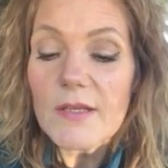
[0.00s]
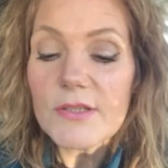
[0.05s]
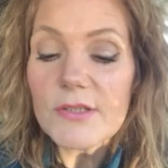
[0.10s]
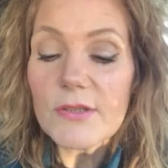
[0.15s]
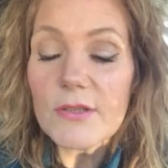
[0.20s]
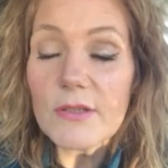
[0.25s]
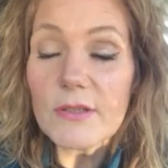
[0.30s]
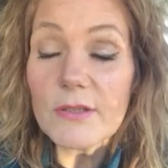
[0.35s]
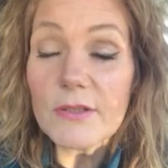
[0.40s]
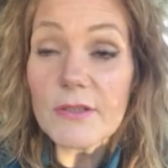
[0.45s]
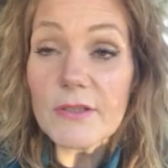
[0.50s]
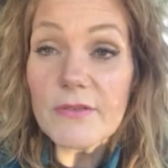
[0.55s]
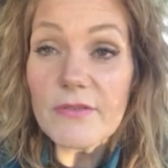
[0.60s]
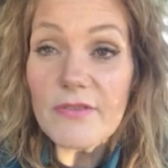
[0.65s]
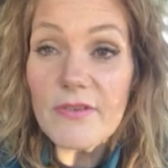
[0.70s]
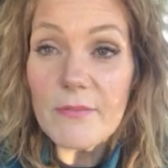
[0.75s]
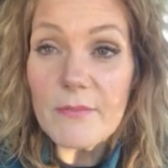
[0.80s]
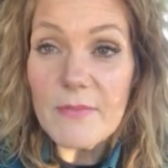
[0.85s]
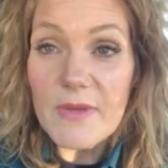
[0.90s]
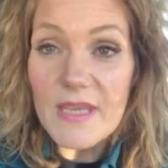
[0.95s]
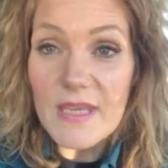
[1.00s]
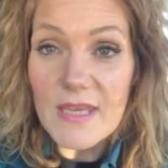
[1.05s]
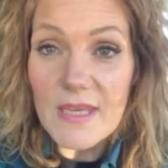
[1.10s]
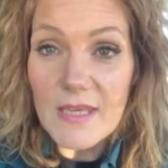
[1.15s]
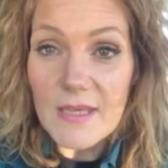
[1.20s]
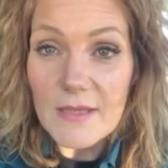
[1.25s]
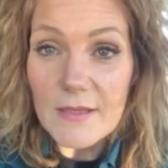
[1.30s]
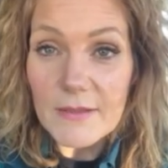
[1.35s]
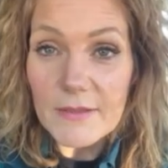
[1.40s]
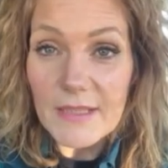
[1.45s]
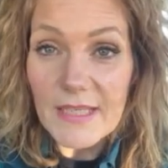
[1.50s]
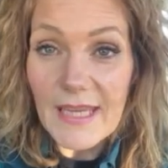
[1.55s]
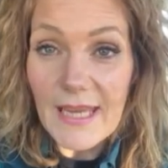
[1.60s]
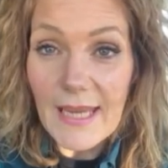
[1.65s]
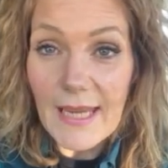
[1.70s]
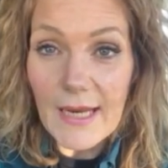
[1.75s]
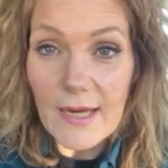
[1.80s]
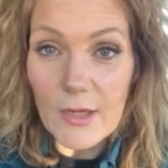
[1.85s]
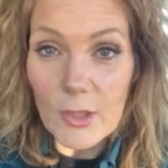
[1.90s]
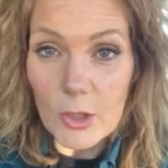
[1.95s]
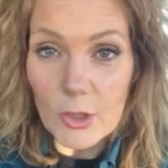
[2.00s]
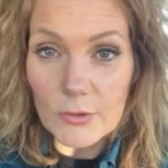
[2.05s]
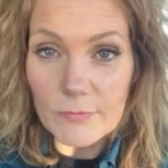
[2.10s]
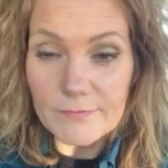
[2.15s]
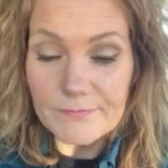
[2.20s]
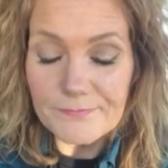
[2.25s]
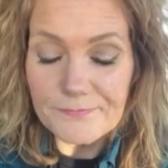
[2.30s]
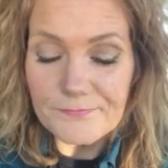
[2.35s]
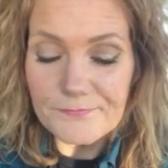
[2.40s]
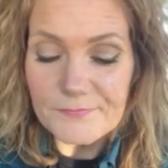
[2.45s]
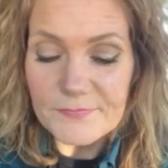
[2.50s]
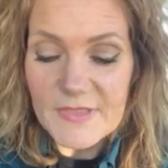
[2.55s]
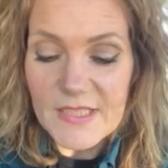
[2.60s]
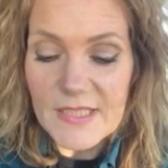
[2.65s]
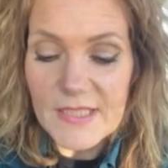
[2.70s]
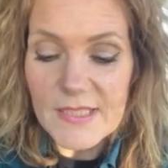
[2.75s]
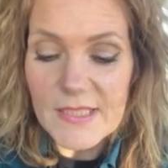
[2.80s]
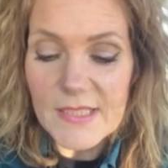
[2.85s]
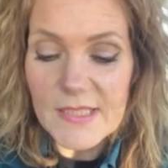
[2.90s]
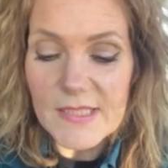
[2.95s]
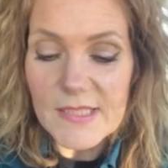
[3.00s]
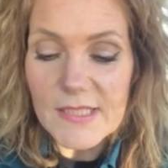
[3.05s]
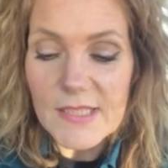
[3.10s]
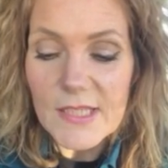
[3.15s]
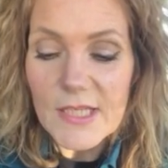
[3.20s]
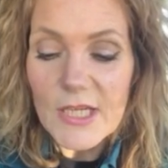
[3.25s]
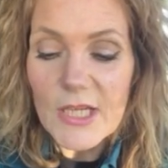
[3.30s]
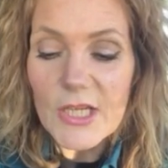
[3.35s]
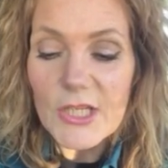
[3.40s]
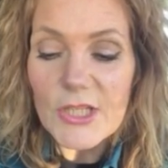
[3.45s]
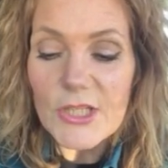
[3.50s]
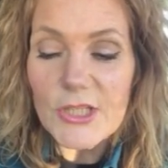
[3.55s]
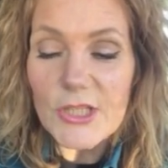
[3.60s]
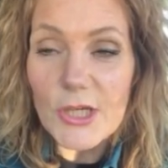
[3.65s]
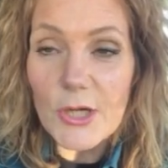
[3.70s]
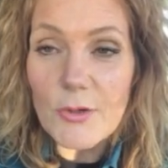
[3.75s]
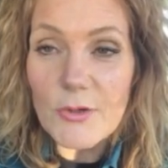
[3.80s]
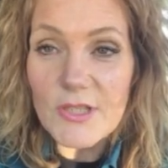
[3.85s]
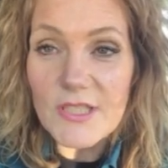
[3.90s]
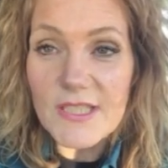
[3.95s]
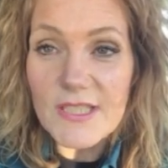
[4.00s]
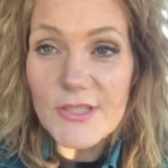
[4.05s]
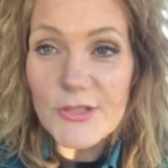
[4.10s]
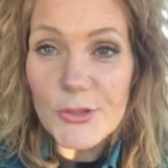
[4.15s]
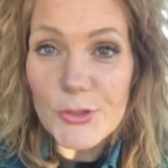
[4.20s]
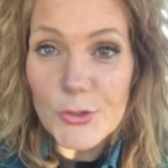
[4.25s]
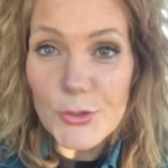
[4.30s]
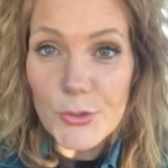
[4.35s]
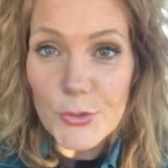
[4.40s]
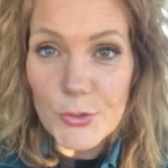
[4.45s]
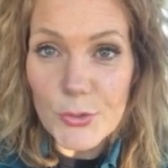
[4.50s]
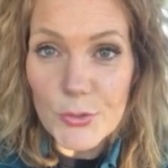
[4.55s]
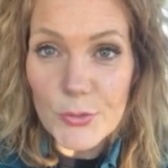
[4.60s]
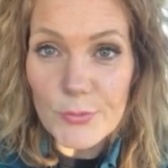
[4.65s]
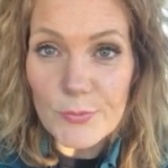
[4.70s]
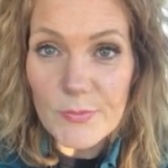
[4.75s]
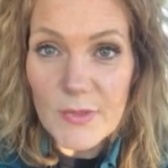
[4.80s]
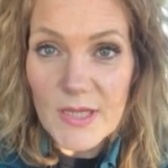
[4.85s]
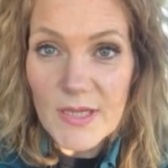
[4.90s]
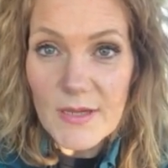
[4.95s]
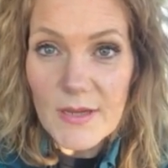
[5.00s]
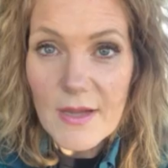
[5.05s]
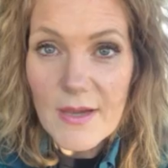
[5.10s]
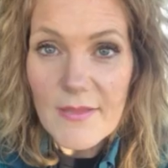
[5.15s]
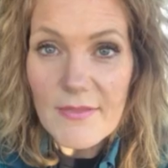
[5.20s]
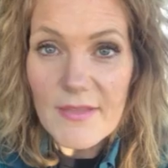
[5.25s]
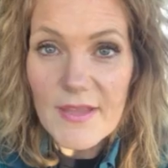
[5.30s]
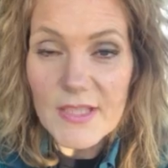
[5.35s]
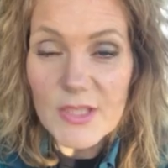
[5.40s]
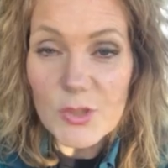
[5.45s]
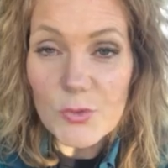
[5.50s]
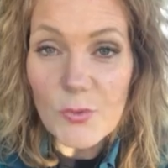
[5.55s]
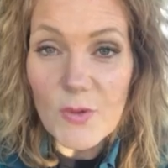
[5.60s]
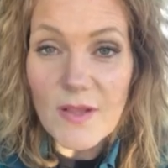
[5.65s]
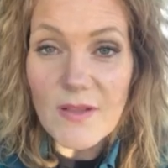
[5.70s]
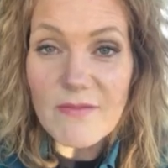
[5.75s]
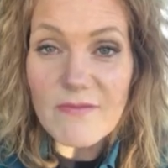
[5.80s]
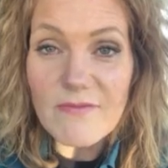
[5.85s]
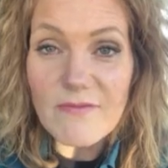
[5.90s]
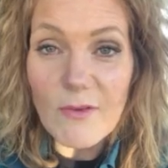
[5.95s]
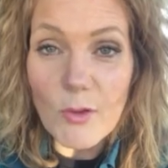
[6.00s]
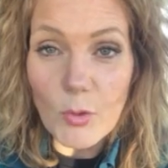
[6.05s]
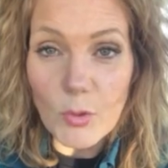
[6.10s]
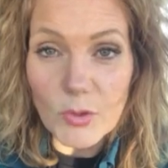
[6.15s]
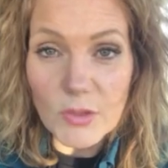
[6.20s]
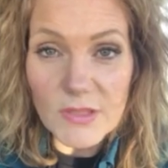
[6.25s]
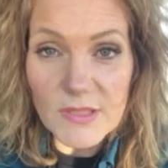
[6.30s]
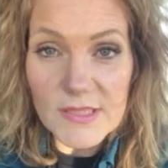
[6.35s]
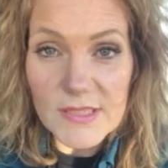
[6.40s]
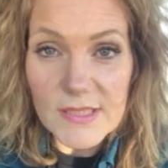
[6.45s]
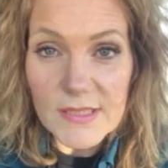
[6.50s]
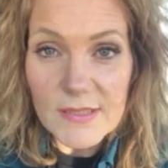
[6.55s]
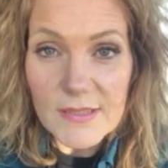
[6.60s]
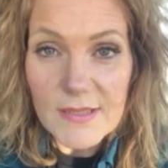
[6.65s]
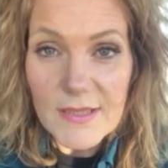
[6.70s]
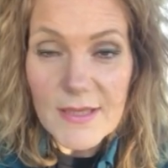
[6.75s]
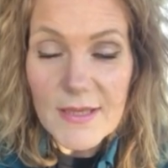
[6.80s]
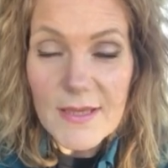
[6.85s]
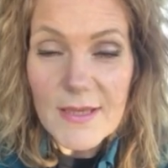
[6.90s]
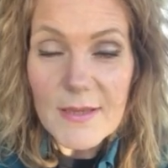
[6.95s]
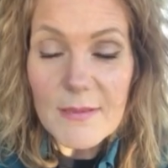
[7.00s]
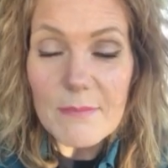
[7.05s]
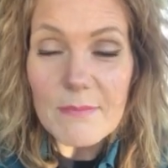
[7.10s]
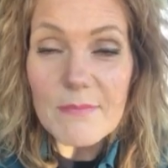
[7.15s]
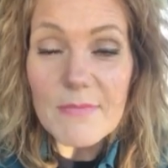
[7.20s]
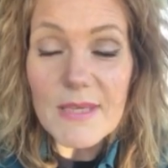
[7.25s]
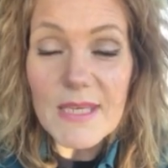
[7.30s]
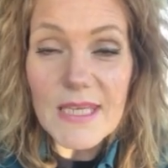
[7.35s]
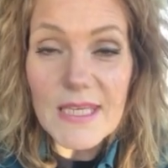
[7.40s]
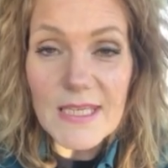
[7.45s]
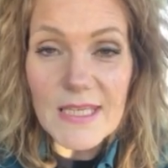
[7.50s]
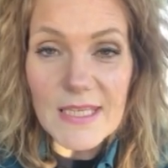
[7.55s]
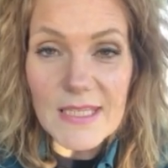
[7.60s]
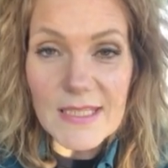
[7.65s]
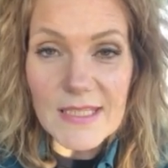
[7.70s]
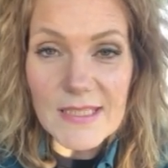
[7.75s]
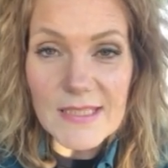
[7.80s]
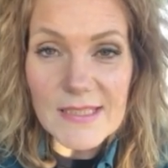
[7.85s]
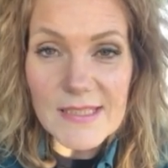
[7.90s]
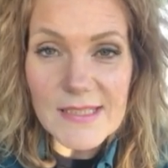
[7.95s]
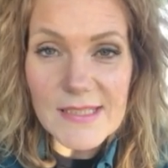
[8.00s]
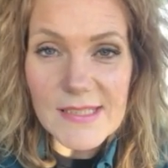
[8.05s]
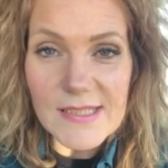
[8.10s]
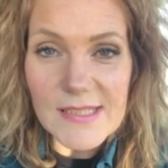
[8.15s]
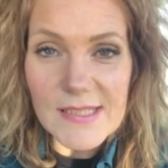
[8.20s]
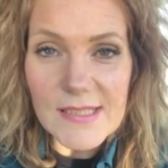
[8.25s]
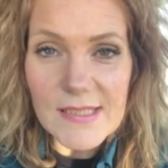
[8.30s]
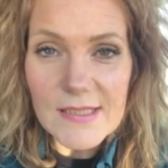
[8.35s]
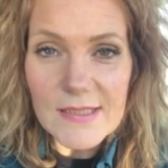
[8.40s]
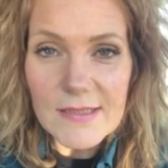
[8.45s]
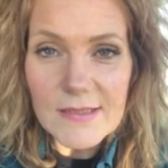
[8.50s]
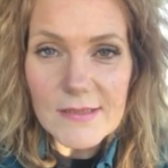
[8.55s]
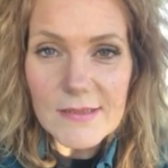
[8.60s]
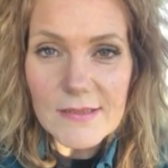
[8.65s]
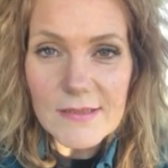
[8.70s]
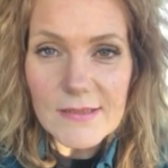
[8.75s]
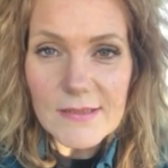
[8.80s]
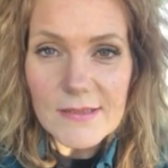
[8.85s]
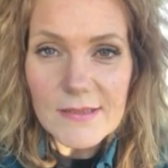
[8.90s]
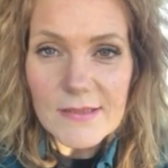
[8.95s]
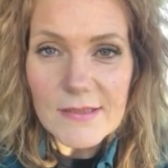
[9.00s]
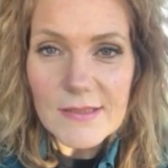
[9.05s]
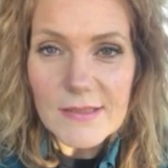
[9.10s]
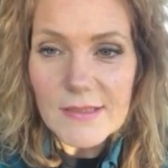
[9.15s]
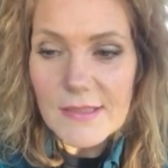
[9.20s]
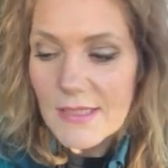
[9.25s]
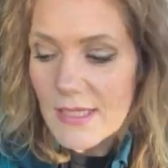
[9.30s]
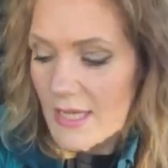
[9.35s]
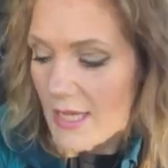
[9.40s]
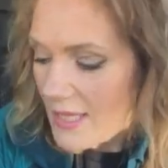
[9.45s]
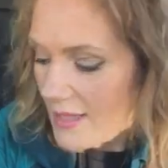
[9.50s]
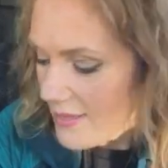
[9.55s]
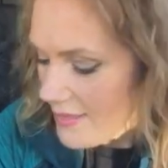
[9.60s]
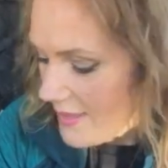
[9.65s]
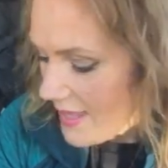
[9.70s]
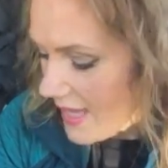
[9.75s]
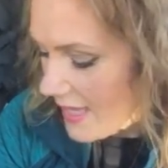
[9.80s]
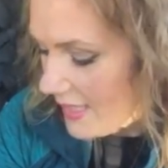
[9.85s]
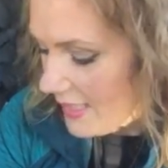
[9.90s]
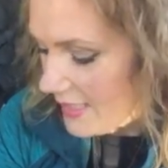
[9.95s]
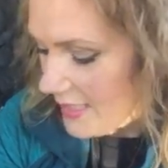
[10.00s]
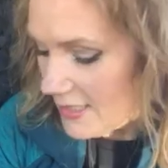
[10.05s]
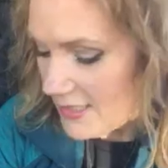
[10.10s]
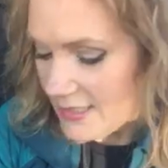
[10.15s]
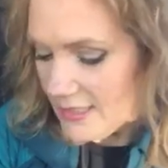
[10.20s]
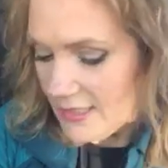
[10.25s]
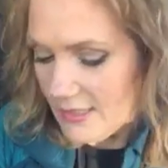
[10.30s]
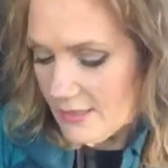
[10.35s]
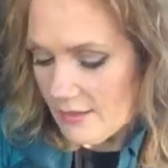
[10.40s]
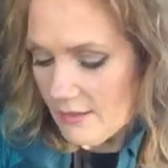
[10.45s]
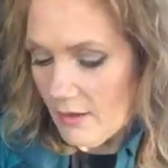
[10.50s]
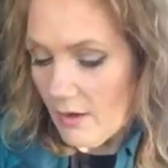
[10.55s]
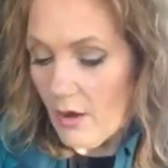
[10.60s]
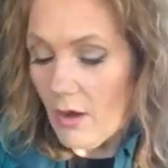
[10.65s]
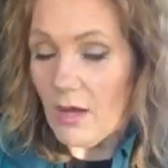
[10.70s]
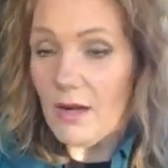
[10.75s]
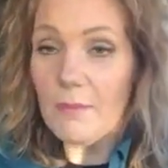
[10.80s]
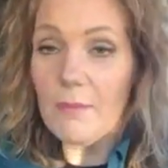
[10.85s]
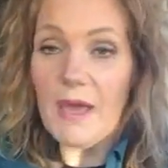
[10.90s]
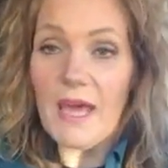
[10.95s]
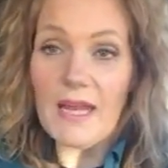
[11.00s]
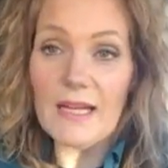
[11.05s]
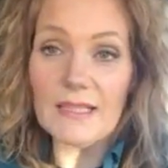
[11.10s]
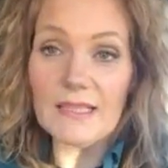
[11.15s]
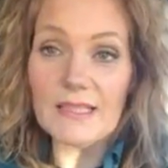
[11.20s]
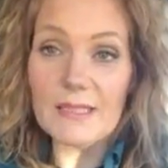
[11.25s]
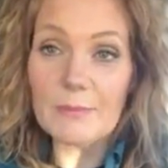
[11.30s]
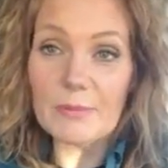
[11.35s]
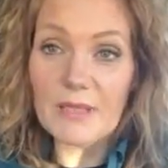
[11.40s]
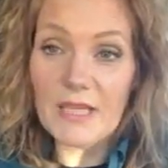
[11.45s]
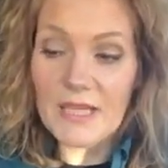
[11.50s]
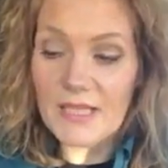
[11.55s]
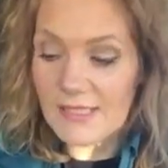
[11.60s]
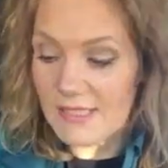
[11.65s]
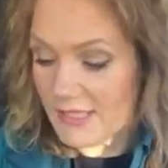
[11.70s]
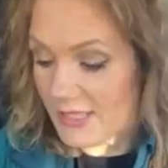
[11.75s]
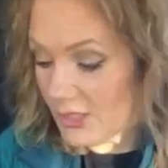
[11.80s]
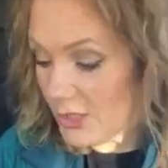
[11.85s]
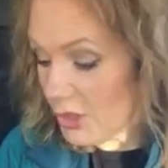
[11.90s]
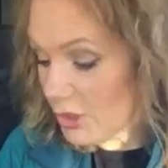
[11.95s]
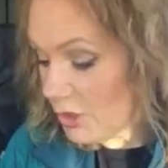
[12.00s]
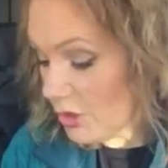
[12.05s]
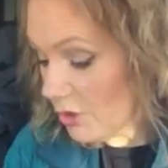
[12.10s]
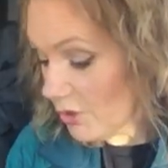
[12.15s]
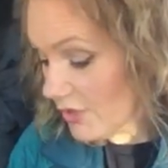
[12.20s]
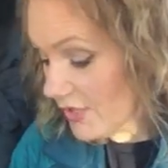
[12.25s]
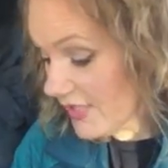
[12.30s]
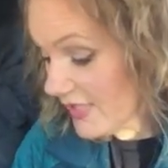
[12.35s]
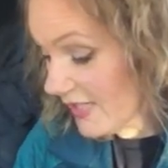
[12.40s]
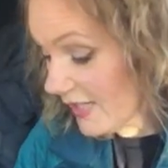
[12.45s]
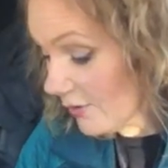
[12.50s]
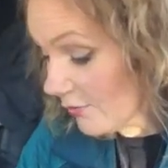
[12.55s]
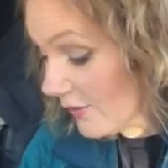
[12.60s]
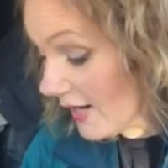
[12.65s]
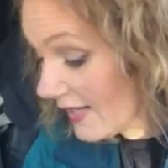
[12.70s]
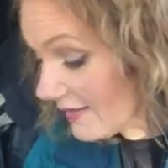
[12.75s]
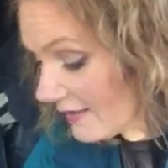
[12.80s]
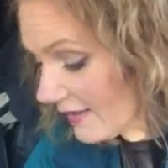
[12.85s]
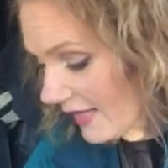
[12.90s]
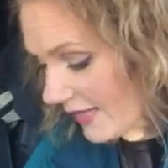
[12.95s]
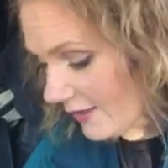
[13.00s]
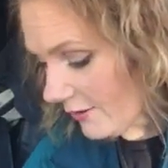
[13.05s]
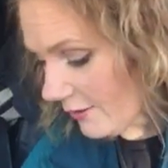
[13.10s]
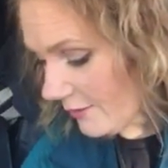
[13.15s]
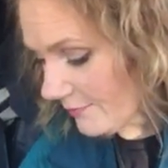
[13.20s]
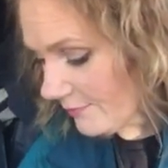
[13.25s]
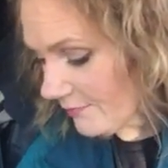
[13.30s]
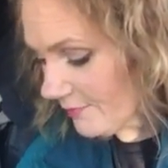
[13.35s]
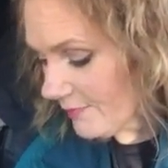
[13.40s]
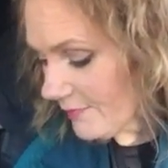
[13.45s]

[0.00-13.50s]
So the learned from me air is don't assume that 12 volt means that it automatically plugs into your cigarette lighter